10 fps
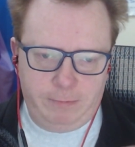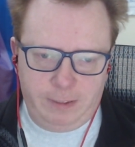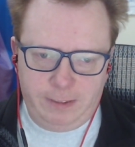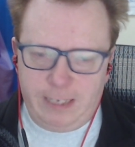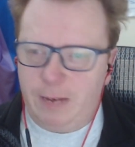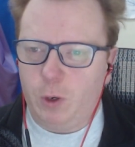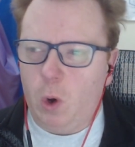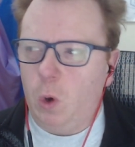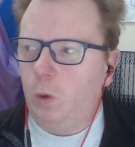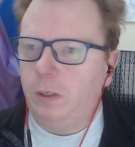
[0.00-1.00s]
same
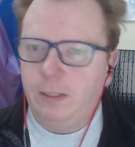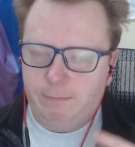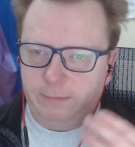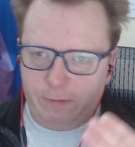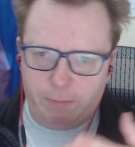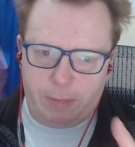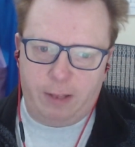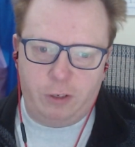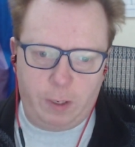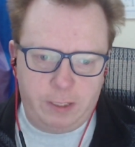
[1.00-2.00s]
goal, different path
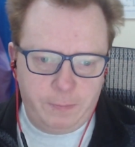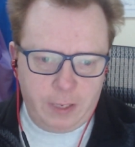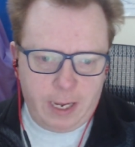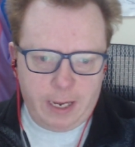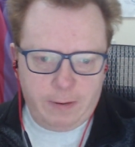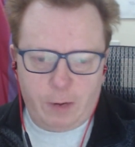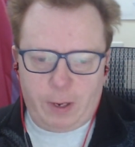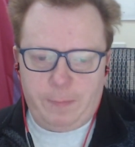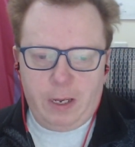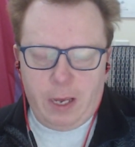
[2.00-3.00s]
to it. Anyway,
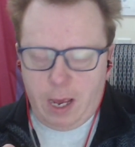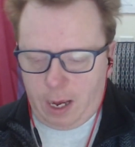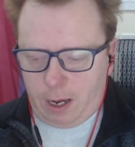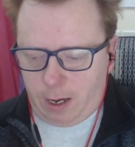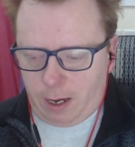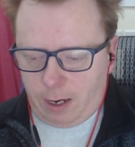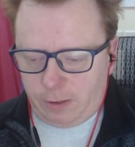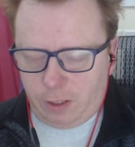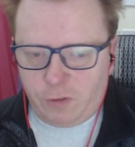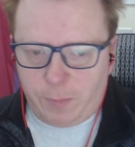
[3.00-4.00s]
uh, in
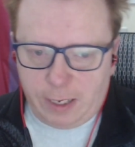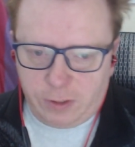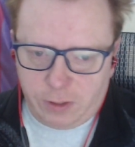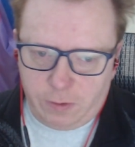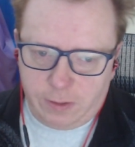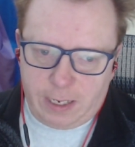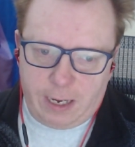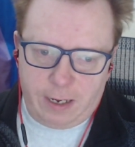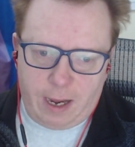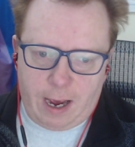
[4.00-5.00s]
terms of my suit,
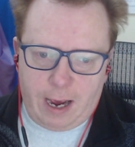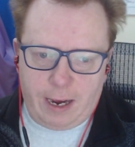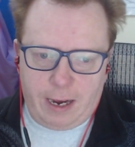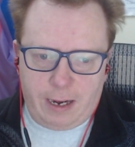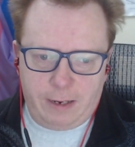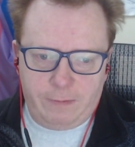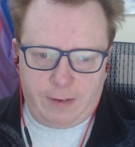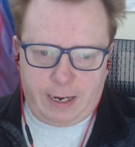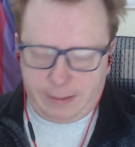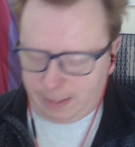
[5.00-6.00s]
uh,
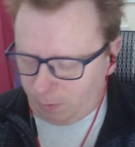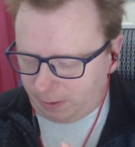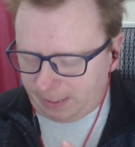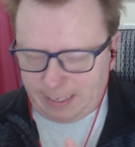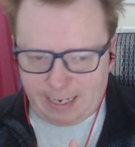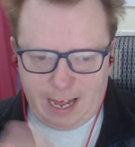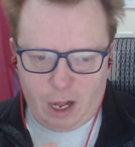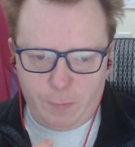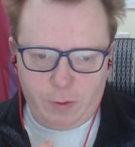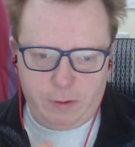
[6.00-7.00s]
right, I kind of get like a
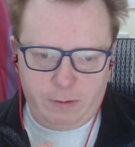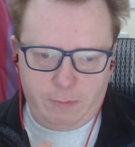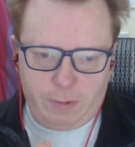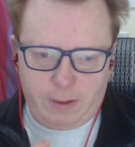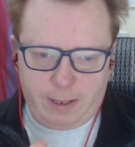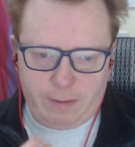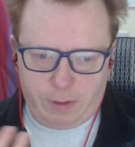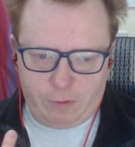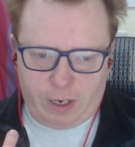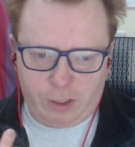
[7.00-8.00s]
helmet with, with, with a
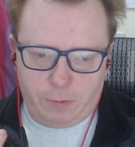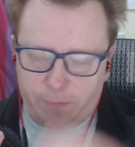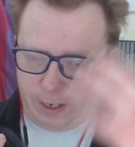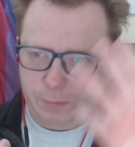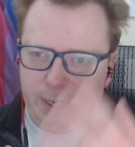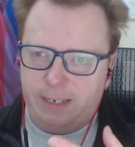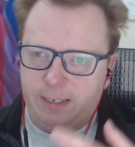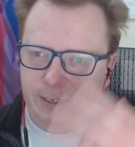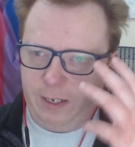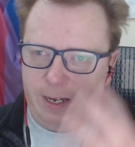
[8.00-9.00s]
retractable faceplate
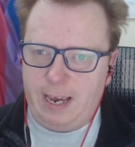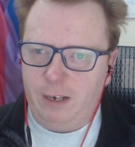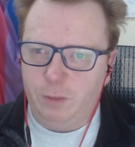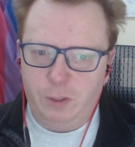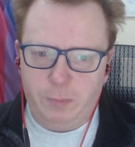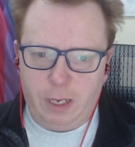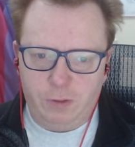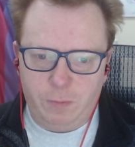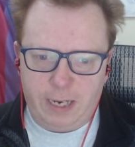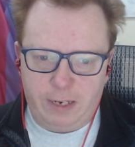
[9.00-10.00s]
and a head-up display of
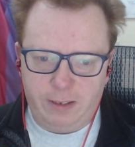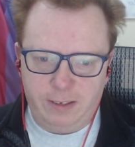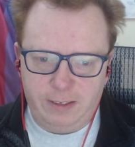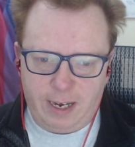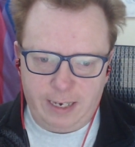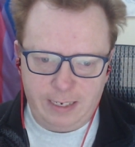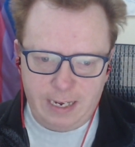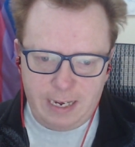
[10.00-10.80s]
some kind on the side